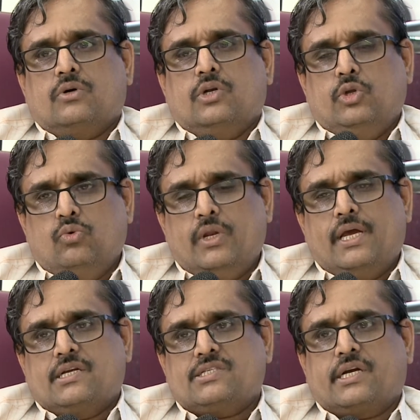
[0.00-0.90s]
newly
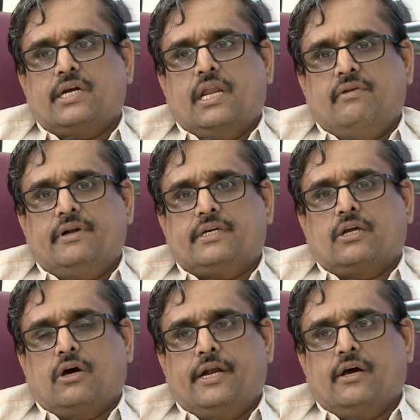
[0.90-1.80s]
constructed elevated
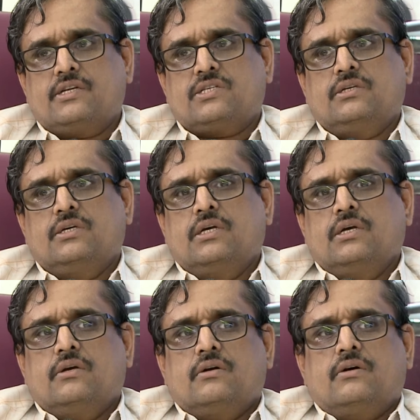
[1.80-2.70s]
corridors,
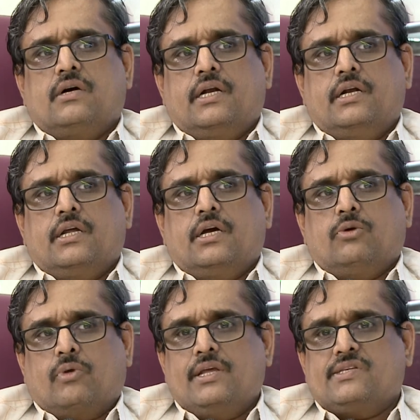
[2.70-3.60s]
and
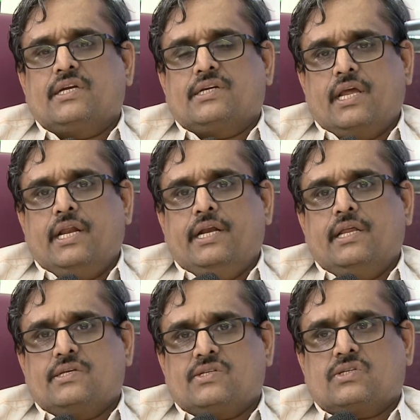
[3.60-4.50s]
utilizing train
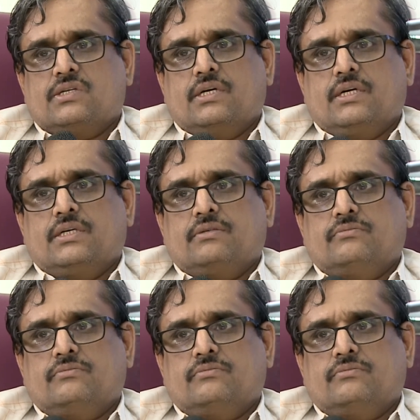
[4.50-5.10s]
18 as the